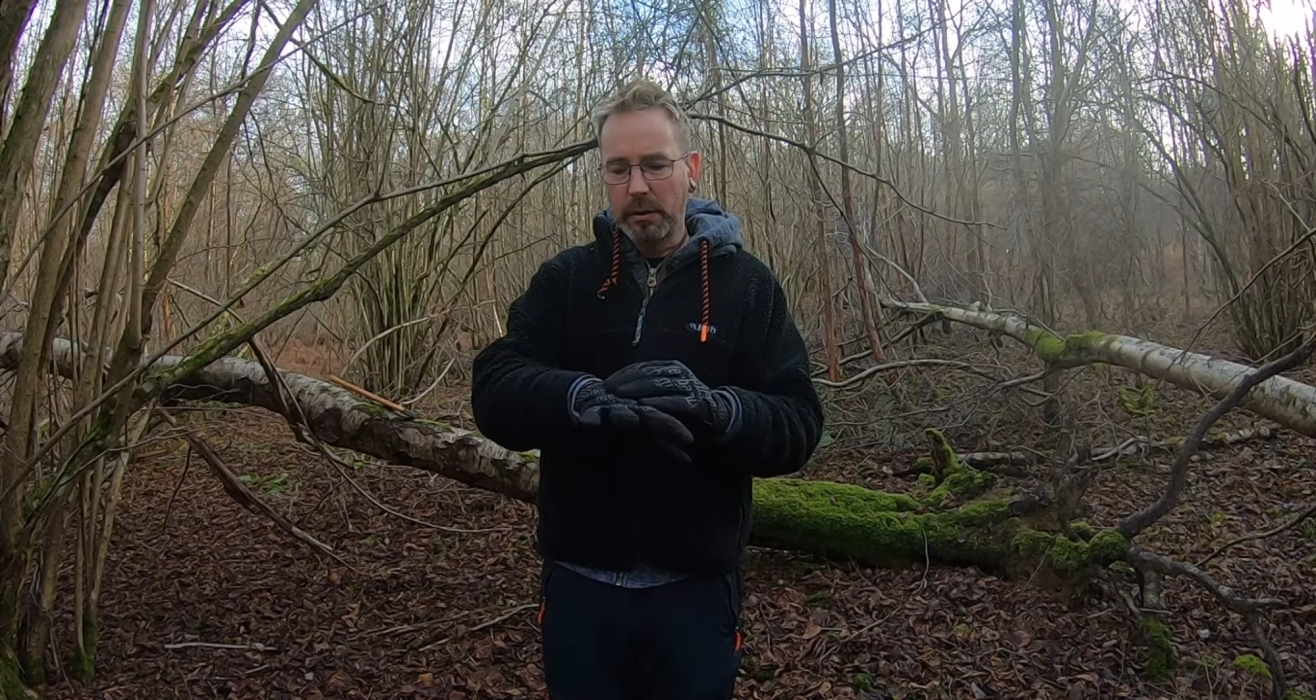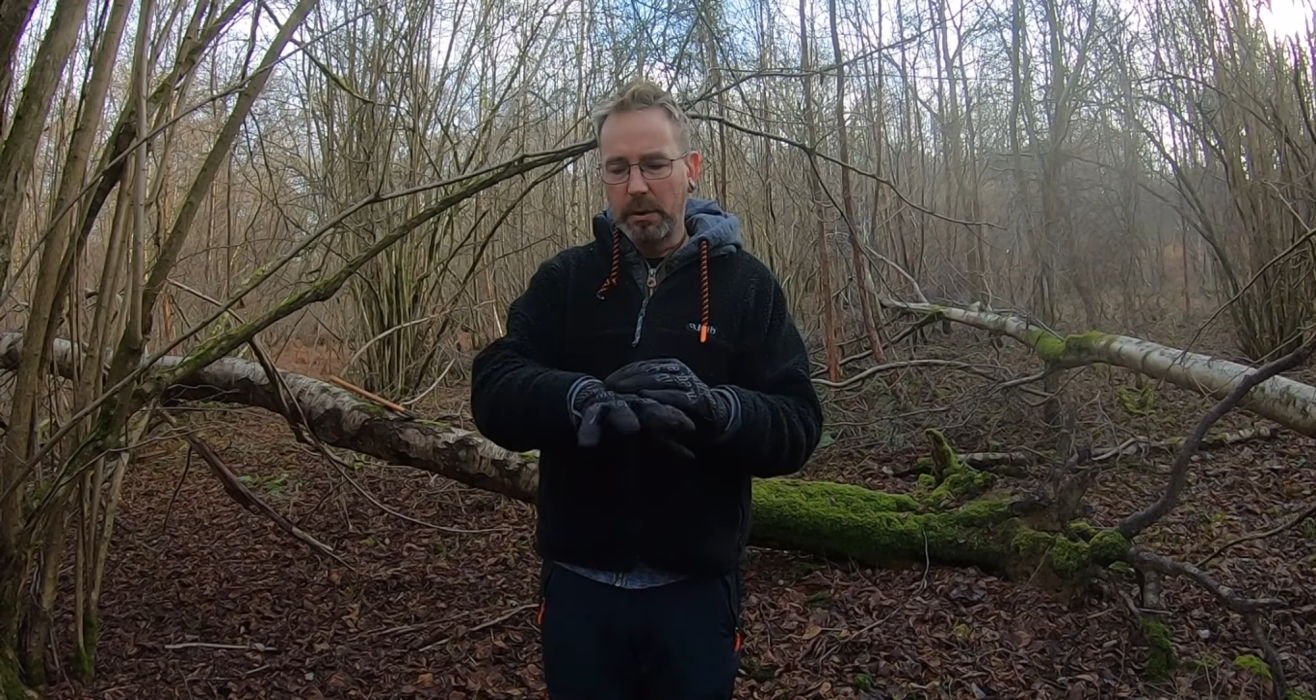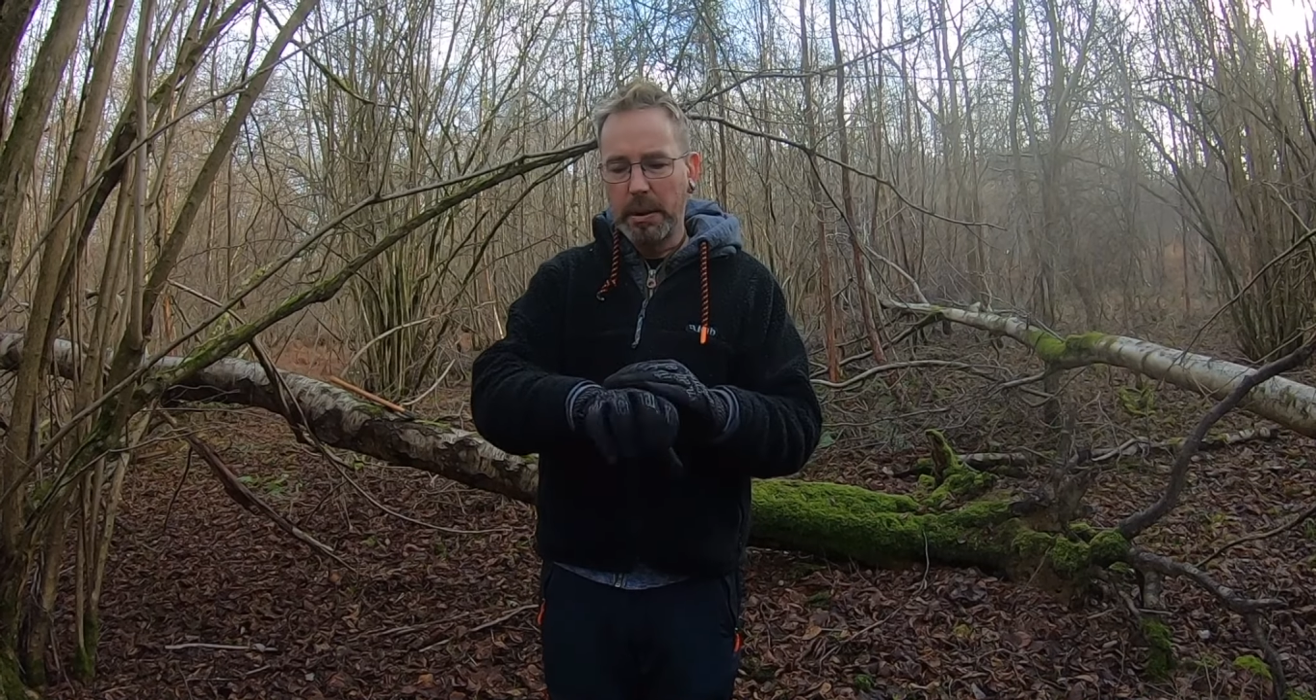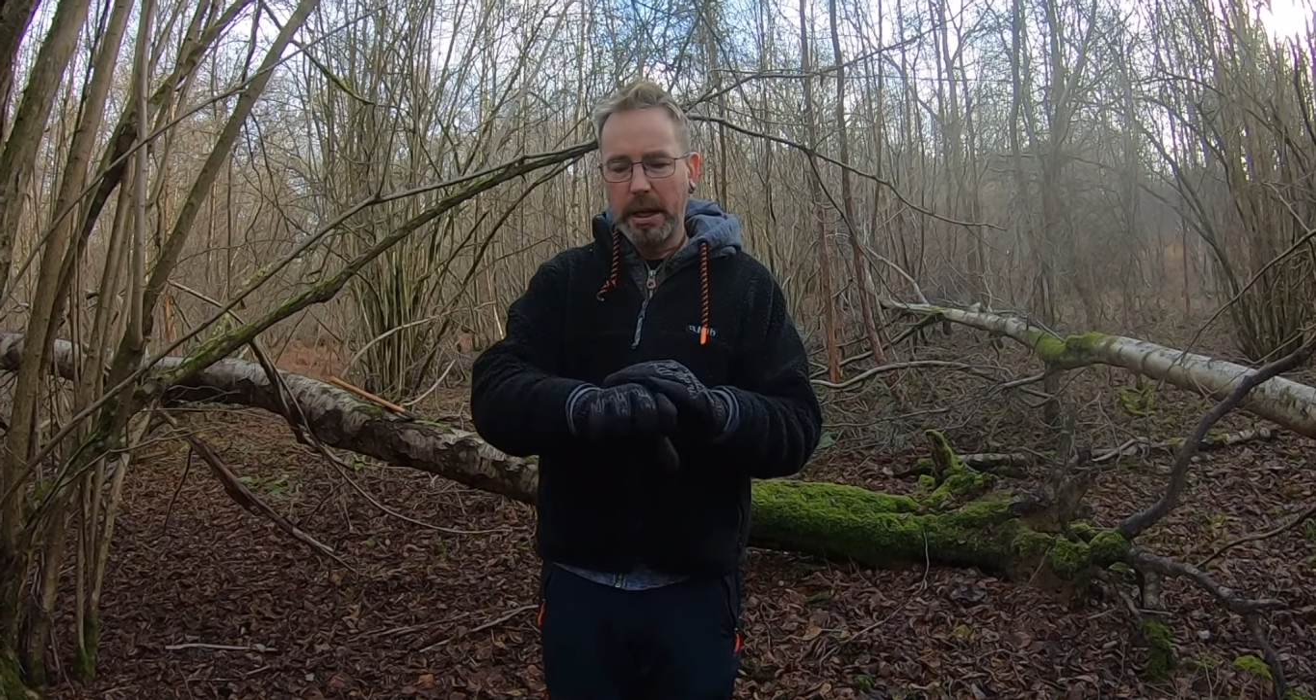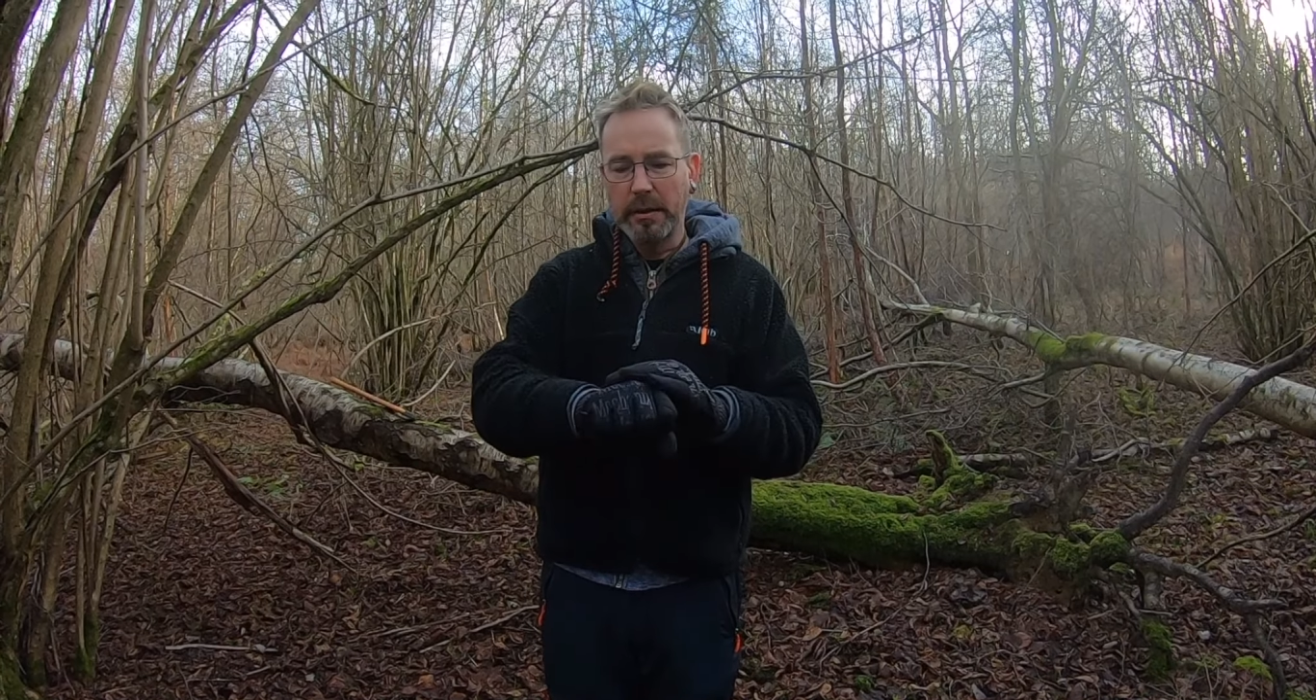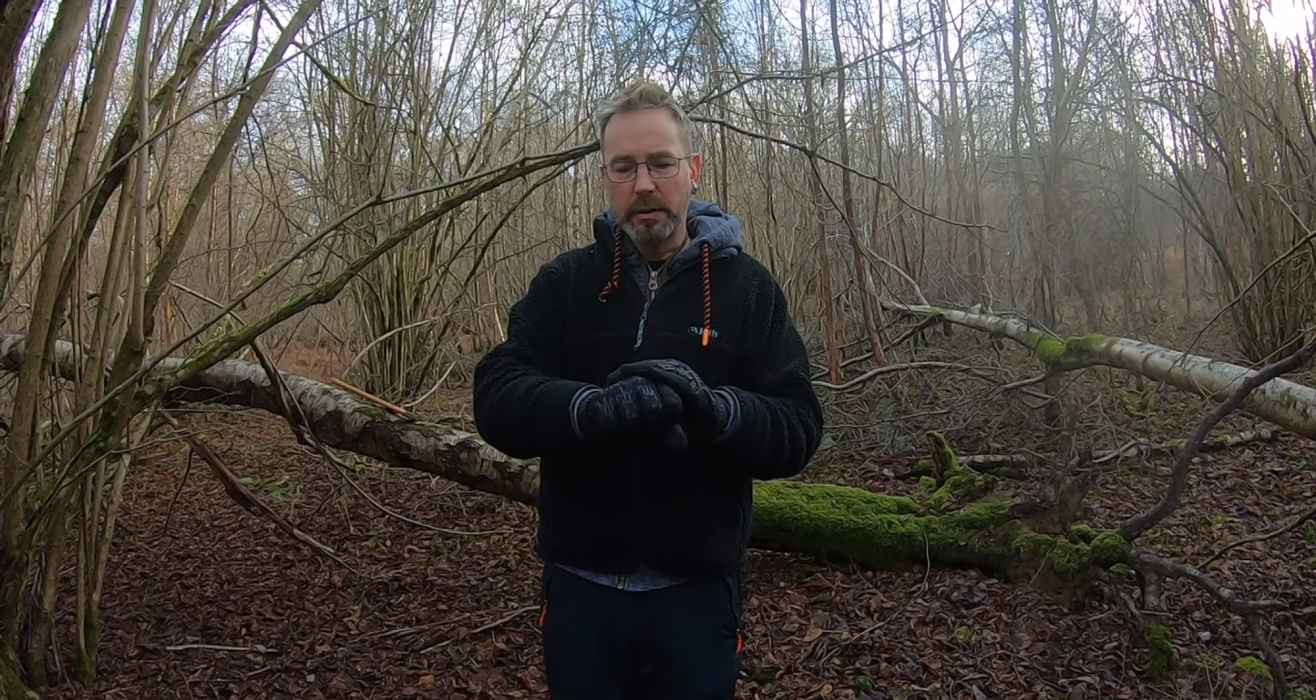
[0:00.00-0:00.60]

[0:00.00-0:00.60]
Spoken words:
on the back,